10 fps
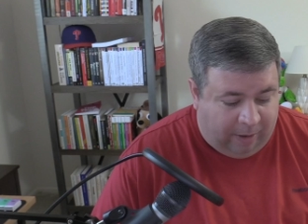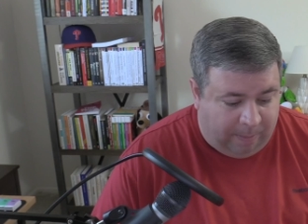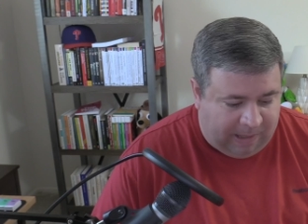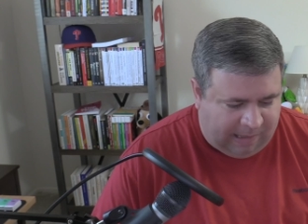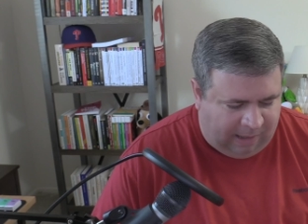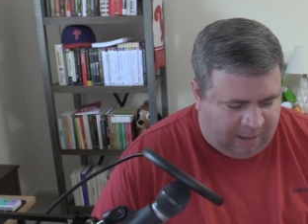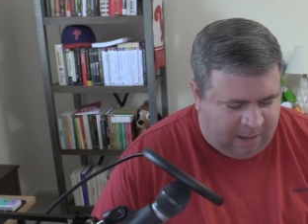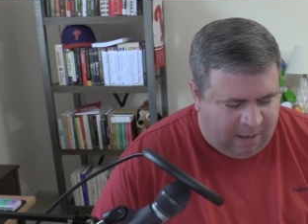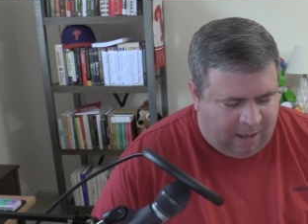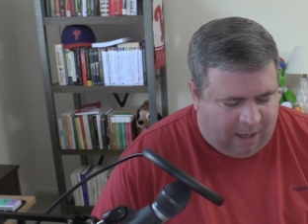busy.
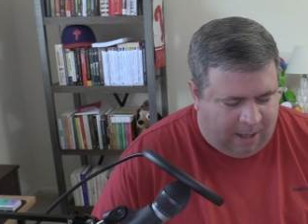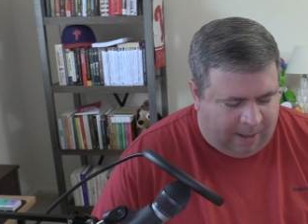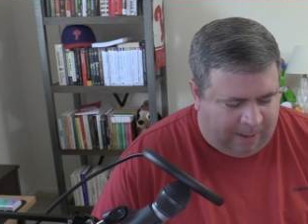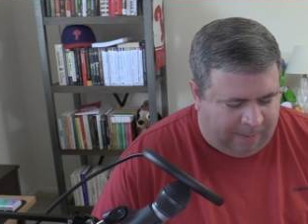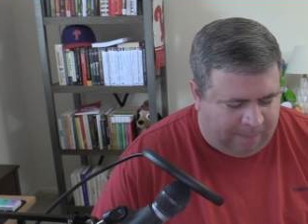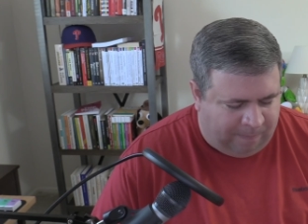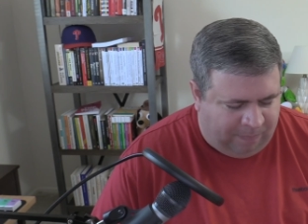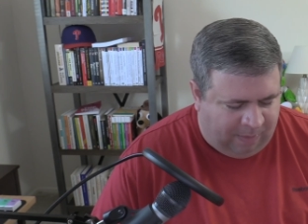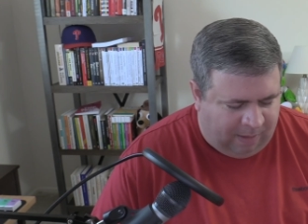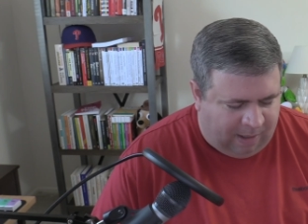And
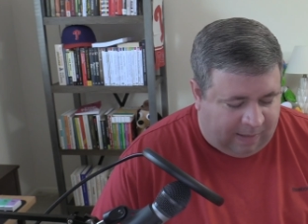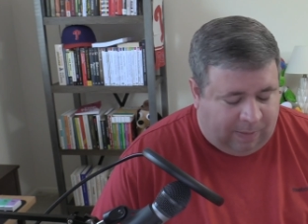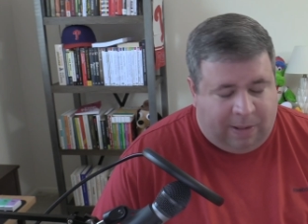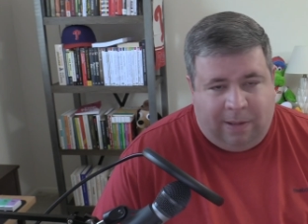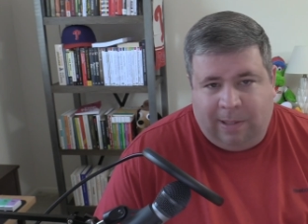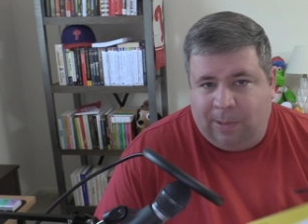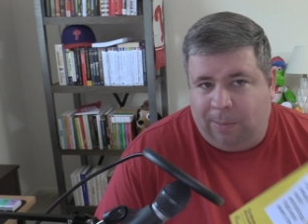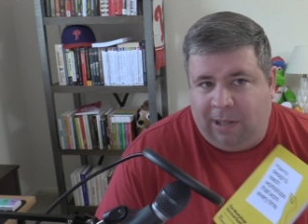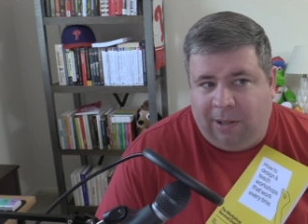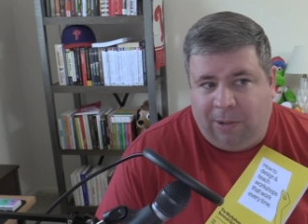so I thought this
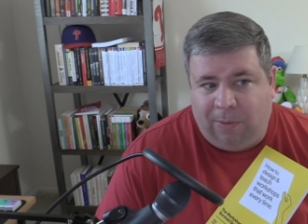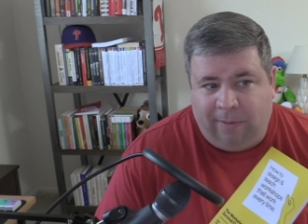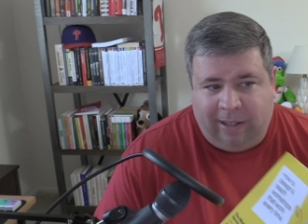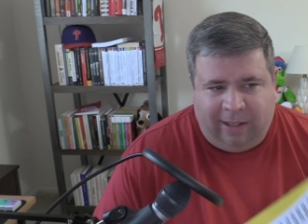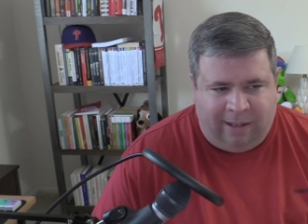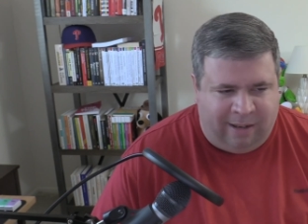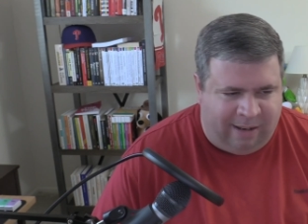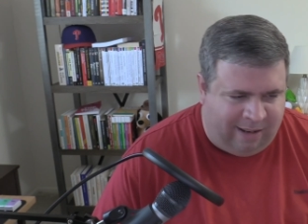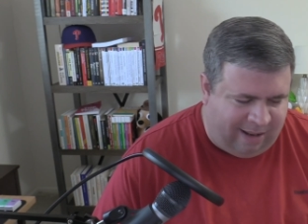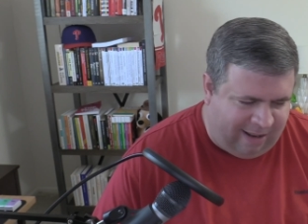would be a good read
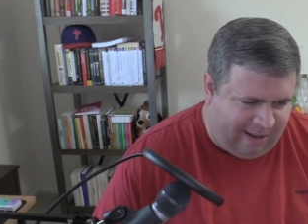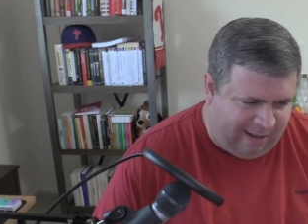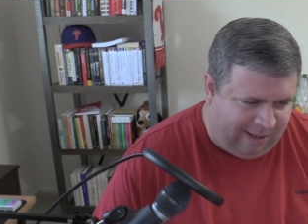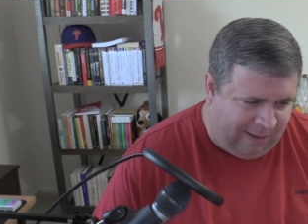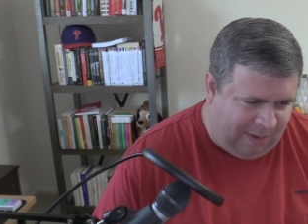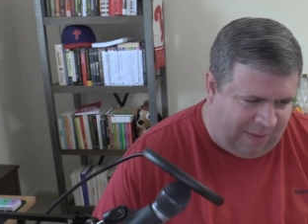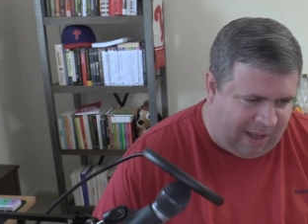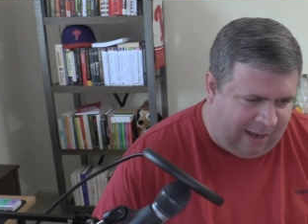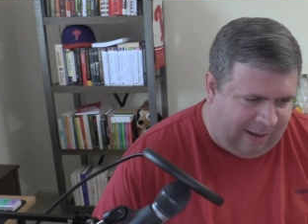to do that.